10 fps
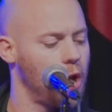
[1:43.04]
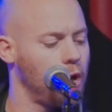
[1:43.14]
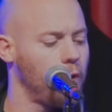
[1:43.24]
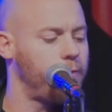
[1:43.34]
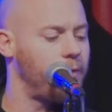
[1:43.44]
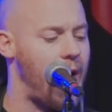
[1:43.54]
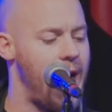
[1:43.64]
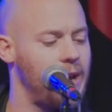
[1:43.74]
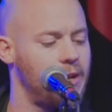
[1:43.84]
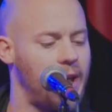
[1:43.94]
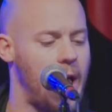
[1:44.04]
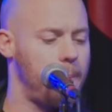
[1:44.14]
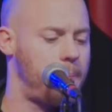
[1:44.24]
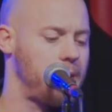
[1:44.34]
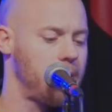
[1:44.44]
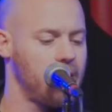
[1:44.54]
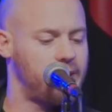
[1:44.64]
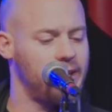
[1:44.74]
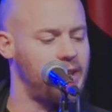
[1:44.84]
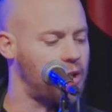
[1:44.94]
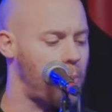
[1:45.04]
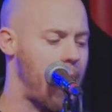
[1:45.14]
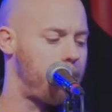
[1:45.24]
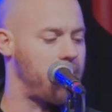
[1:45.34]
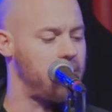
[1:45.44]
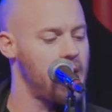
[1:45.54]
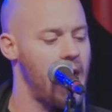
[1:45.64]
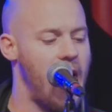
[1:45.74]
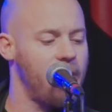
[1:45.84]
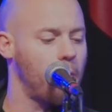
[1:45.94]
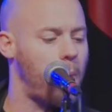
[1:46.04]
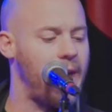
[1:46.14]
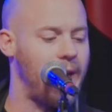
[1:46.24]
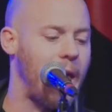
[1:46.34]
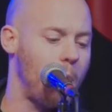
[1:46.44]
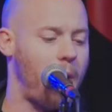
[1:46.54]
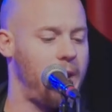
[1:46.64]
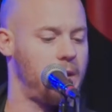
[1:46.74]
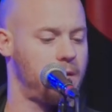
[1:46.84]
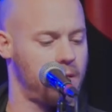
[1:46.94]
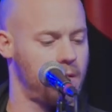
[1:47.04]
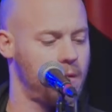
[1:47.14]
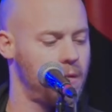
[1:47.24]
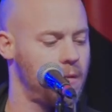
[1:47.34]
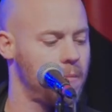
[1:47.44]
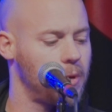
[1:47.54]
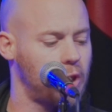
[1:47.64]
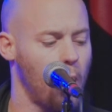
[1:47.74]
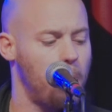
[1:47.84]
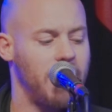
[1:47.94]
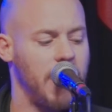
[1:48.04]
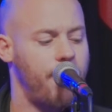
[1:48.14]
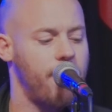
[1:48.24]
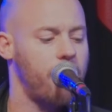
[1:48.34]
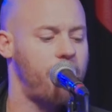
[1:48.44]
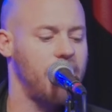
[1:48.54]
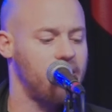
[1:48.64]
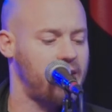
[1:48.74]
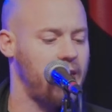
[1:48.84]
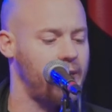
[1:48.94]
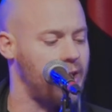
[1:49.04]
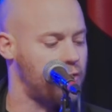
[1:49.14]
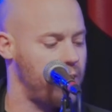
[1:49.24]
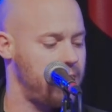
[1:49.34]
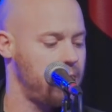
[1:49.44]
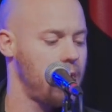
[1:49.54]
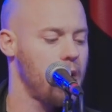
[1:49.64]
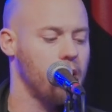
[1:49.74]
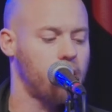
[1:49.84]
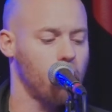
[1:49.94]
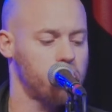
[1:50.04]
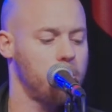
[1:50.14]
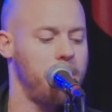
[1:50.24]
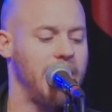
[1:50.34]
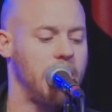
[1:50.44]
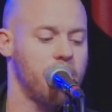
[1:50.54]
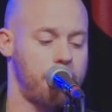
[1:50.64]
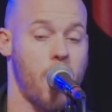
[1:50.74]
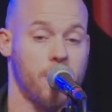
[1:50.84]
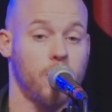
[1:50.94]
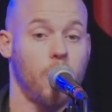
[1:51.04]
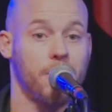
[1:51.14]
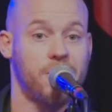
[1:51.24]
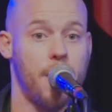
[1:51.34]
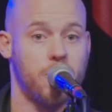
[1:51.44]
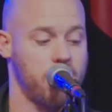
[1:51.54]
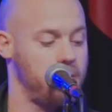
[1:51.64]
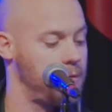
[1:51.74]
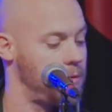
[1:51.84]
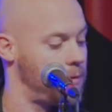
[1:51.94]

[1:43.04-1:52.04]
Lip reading: Love Island hyping, Tinder swiping, either way I ain't waiting. But don't believe everything you see on that screen, because social media is personal perception.